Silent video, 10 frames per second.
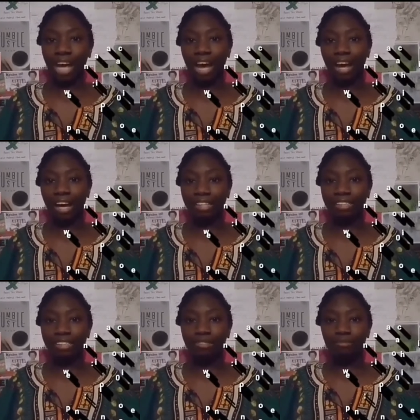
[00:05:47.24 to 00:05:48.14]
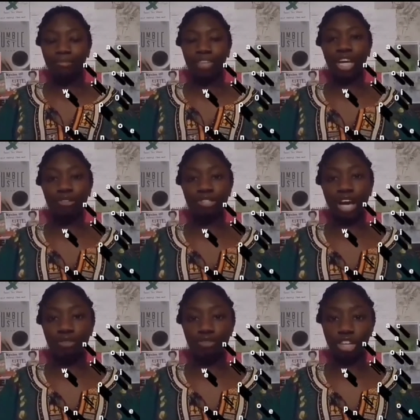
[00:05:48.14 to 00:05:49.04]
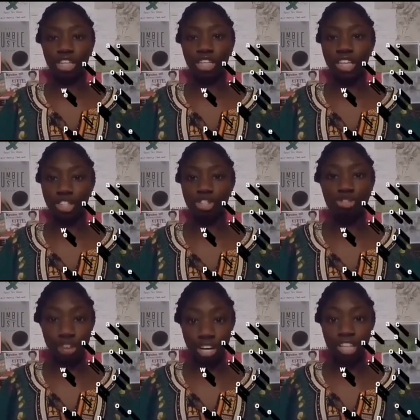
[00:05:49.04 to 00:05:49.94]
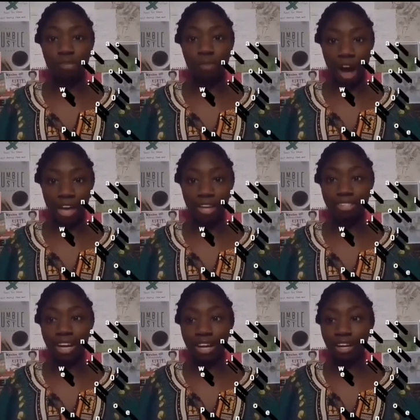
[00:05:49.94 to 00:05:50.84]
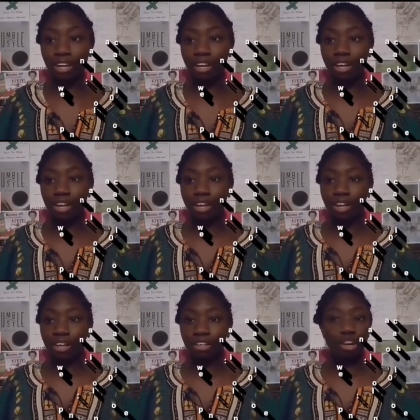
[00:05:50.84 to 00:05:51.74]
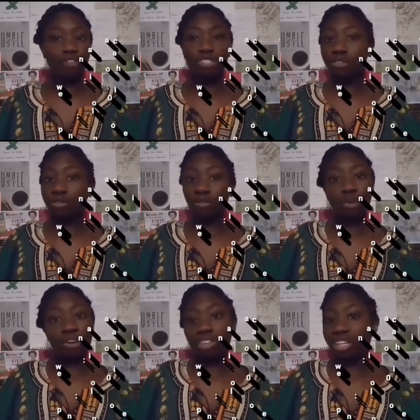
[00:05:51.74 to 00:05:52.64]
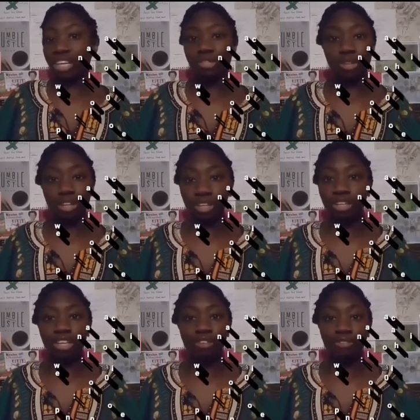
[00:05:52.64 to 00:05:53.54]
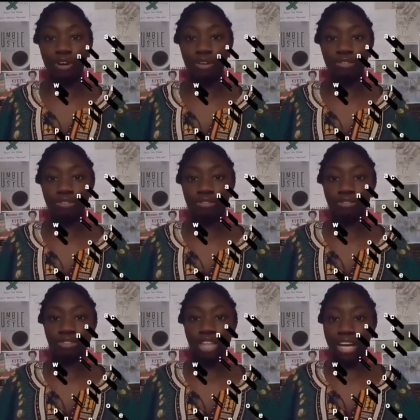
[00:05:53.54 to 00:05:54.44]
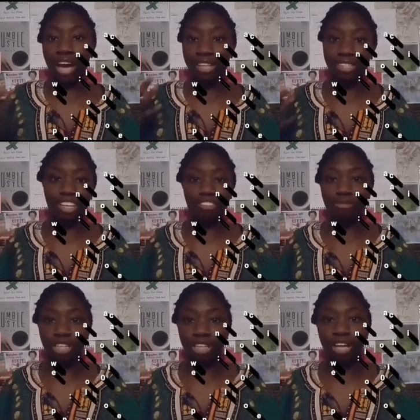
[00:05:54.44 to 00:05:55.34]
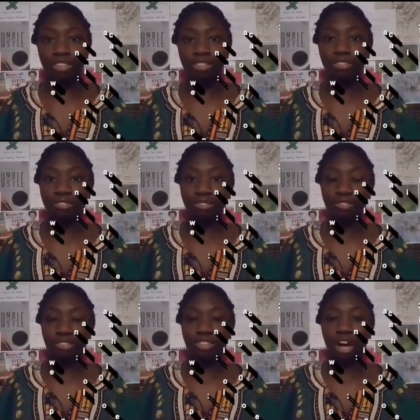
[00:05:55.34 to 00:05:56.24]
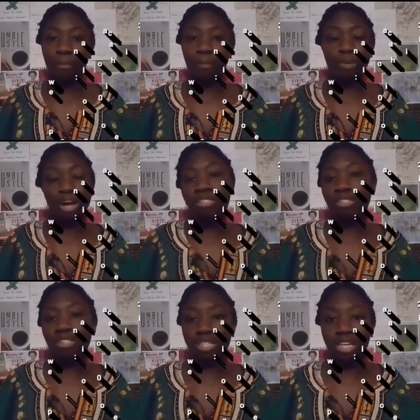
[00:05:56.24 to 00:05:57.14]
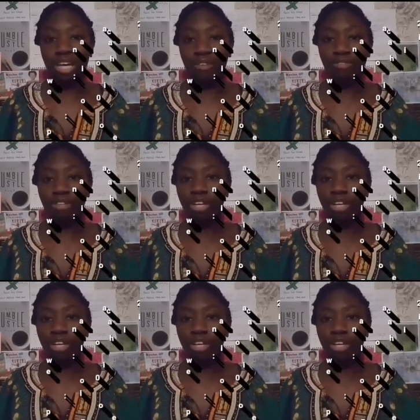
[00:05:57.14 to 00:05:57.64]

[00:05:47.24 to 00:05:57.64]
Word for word: And he was like really intrigued by it and you know, just one thing led to another. He felt that he had to give me like some presents as a gift.